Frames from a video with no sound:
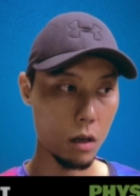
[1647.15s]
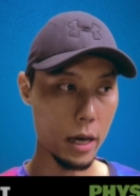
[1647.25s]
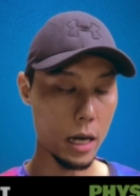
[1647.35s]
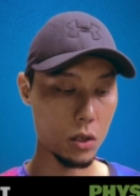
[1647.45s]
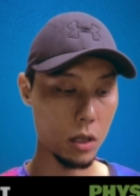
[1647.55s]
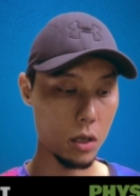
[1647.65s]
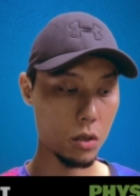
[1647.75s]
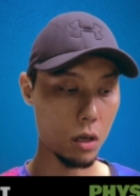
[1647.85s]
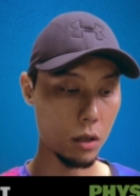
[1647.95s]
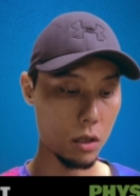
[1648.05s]
I actually
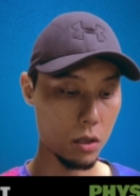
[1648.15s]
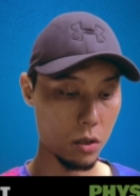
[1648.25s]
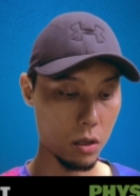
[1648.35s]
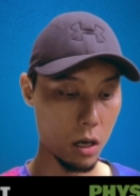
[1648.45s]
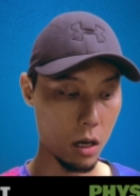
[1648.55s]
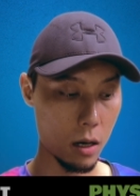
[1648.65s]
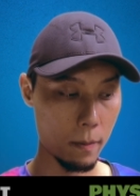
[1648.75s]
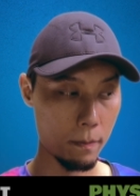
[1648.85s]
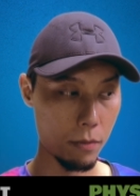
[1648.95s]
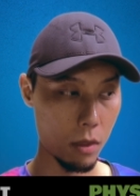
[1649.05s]
saw this
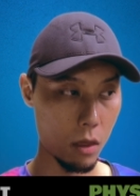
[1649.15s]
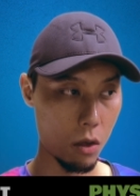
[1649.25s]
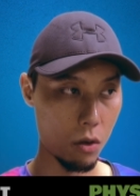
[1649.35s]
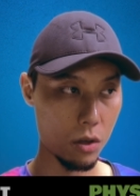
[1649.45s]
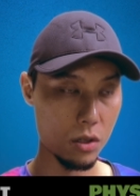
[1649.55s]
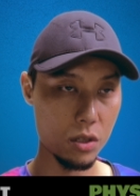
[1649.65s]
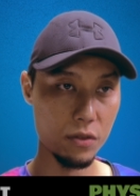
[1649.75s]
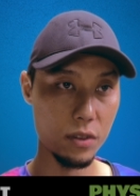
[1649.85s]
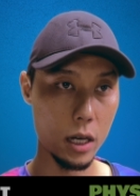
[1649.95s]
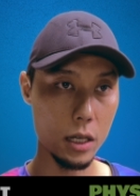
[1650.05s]
um, this
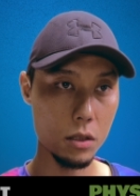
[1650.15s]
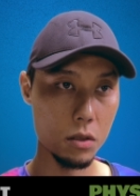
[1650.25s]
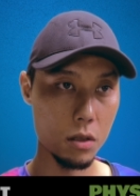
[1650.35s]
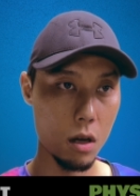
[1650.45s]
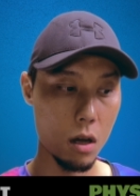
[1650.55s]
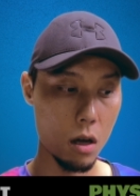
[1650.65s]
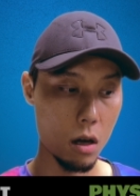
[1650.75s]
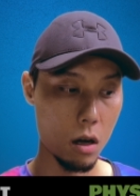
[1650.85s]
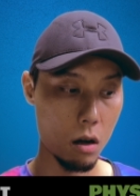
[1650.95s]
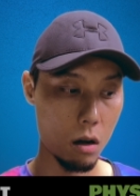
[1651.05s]
device
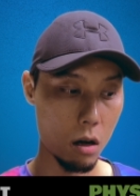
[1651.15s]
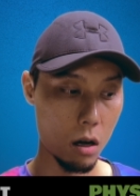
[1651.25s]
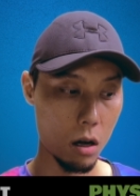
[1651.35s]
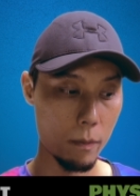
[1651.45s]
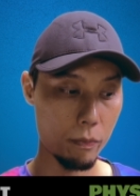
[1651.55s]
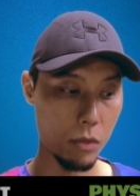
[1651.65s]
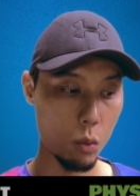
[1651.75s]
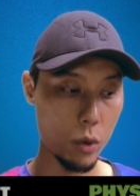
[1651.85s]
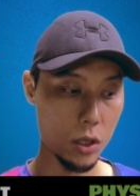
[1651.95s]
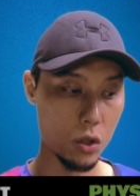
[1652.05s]
um,
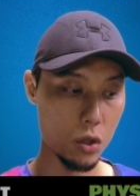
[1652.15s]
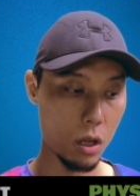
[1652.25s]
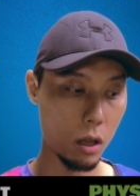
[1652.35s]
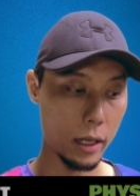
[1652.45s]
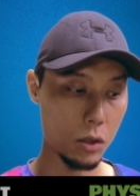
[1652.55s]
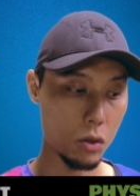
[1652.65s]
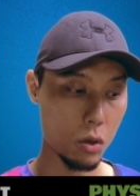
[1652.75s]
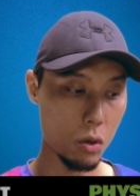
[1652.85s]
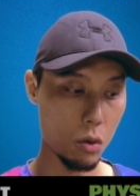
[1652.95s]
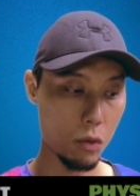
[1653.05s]
which
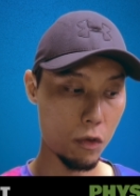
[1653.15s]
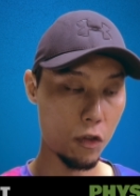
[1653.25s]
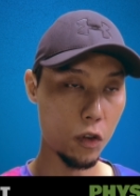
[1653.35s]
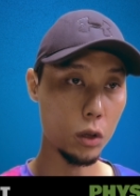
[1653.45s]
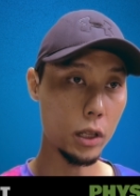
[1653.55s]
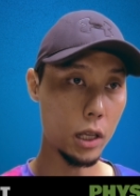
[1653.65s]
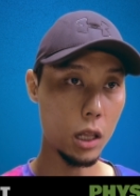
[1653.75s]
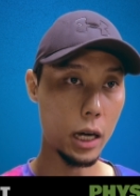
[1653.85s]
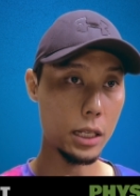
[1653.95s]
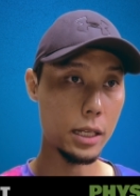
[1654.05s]
lets you fully
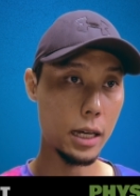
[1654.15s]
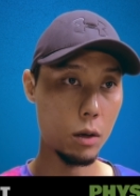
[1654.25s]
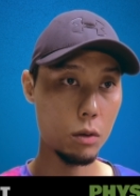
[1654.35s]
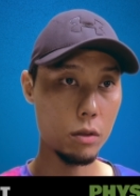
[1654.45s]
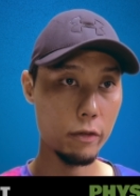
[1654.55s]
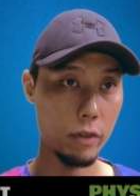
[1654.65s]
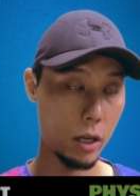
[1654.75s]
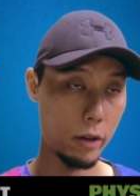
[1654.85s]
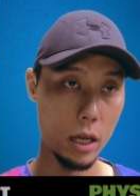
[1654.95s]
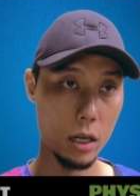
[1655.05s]
lie down
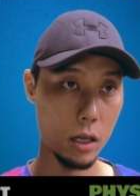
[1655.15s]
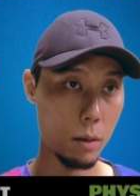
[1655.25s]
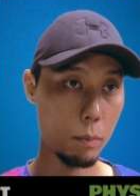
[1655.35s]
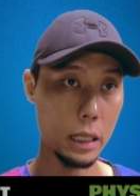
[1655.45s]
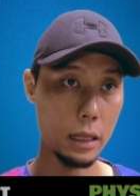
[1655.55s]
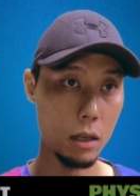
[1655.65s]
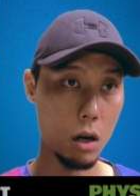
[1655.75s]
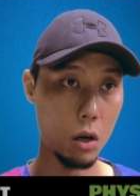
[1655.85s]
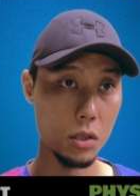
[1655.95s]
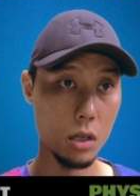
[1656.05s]
in, in a completely
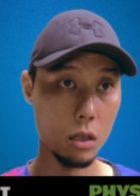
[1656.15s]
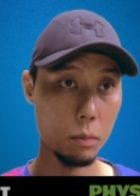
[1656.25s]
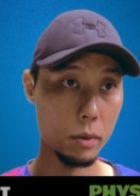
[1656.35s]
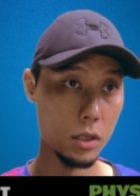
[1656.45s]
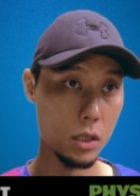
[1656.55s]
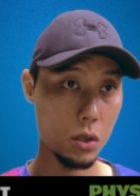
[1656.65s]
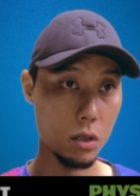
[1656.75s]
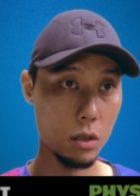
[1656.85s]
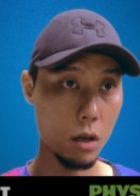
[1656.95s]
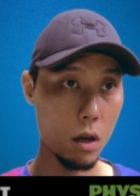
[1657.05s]
horizontal position.